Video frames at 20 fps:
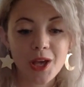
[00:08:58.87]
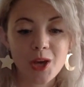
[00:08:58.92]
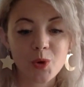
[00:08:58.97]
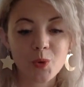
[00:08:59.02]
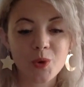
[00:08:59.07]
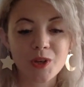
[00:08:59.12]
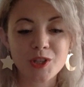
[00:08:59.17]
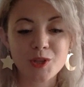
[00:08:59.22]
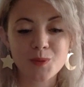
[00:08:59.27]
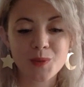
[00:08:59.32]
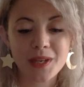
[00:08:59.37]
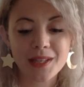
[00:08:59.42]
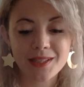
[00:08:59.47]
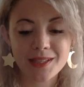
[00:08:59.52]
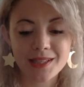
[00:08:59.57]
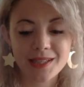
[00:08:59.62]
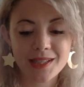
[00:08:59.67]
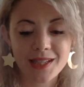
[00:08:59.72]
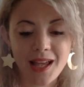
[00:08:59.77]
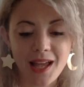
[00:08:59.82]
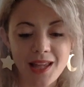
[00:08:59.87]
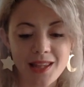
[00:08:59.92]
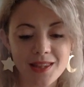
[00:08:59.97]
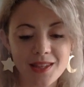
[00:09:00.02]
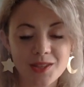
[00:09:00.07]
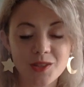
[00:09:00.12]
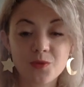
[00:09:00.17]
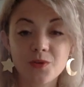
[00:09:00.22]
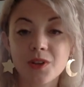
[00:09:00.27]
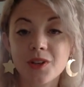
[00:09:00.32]
which means that
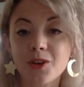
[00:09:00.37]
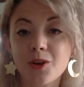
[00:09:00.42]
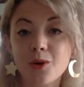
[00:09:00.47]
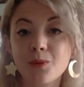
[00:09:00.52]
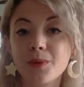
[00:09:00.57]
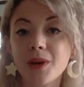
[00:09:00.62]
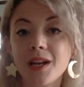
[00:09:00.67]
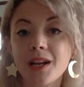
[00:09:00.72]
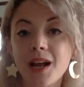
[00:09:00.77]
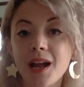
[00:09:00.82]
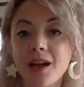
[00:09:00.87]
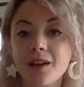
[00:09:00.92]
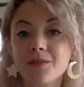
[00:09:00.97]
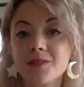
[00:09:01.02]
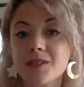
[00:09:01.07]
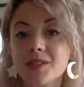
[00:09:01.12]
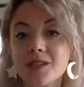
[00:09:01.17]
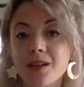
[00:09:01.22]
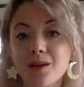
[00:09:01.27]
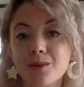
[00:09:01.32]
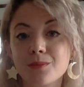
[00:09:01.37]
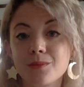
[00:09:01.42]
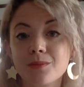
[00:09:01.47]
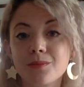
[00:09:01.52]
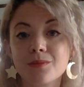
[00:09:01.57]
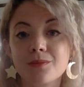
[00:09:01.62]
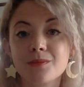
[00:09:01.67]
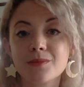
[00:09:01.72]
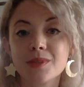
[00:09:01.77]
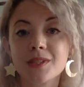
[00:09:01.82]
this video might have
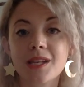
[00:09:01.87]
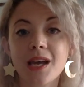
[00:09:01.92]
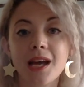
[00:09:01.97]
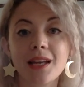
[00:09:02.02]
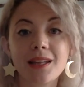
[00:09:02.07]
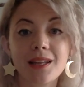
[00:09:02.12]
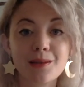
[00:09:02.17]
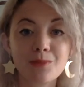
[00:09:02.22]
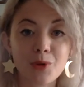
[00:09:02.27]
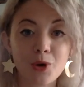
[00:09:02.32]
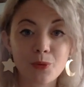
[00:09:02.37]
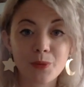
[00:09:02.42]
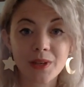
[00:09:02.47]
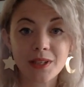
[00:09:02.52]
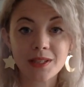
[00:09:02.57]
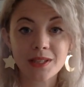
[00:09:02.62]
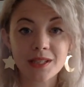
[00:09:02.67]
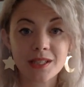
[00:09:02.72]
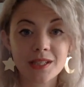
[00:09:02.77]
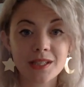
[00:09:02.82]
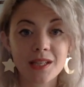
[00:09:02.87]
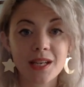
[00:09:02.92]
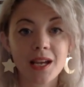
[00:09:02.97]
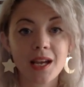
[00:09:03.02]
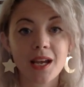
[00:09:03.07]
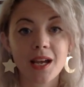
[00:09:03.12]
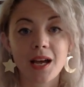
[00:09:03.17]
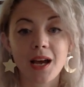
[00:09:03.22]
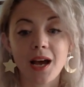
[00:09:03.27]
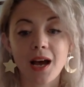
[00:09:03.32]
some silent moments,
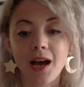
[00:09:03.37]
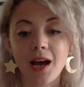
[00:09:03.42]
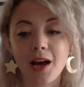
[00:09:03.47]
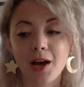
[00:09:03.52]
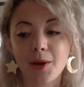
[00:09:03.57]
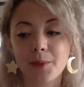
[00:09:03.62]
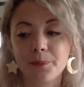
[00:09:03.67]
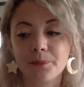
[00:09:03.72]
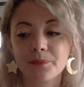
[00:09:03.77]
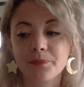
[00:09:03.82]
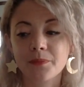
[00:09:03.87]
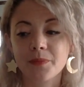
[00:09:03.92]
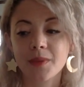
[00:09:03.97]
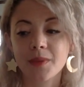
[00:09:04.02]
and